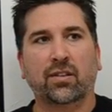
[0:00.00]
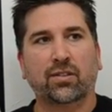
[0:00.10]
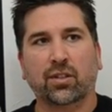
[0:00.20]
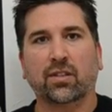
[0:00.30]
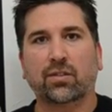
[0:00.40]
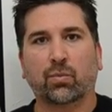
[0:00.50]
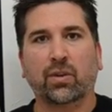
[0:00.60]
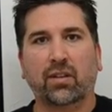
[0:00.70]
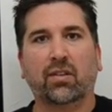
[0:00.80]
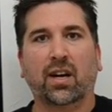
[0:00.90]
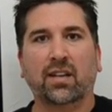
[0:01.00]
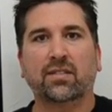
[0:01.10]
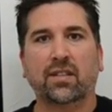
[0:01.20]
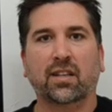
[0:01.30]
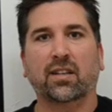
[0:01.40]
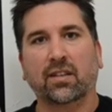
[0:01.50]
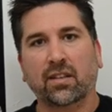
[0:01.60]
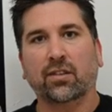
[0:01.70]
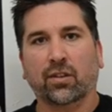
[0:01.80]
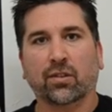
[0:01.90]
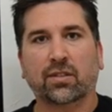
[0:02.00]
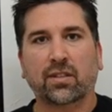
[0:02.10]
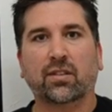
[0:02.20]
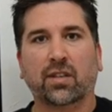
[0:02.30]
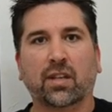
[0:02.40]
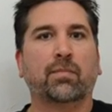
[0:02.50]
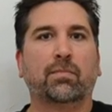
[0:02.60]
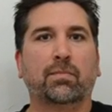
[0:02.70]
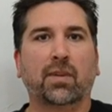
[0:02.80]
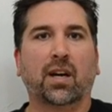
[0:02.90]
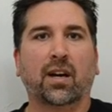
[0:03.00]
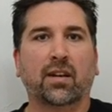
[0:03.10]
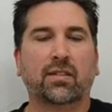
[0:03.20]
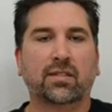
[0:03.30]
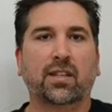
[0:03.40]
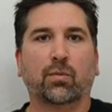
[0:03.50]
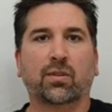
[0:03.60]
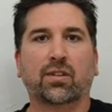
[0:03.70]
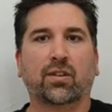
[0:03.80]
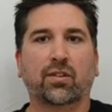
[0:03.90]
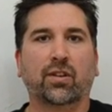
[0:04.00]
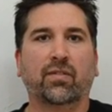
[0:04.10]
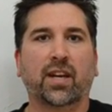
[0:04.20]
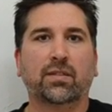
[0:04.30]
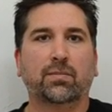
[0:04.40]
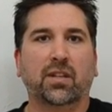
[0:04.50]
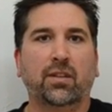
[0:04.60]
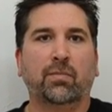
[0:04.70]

just realize that you're still going to see a return on your investment.